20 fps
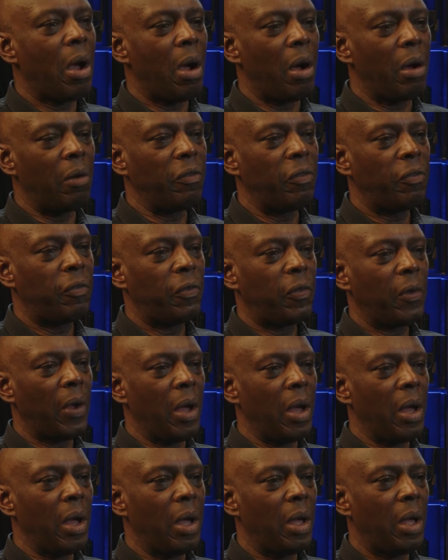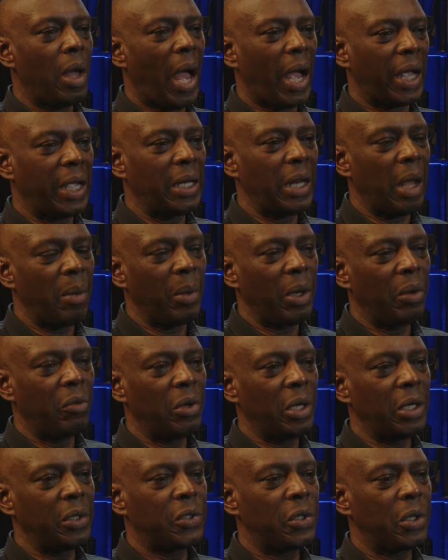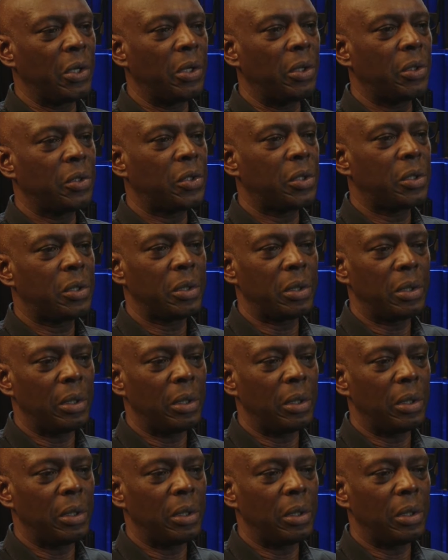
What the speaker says: of academic research.